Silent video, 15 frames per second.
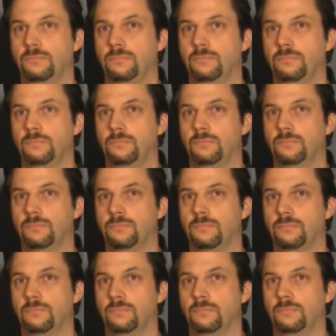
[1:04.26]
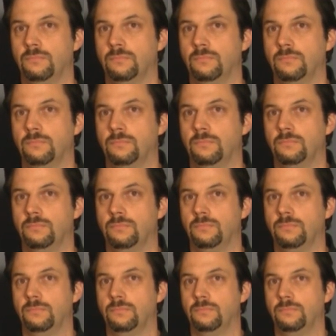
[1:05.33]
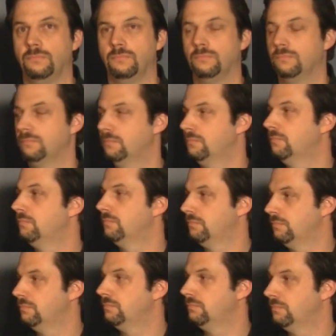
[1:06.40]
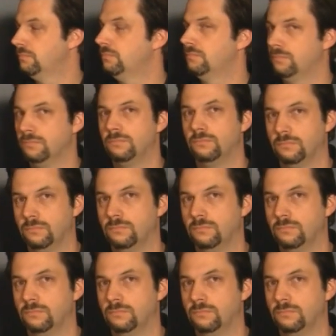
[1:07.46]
(silent)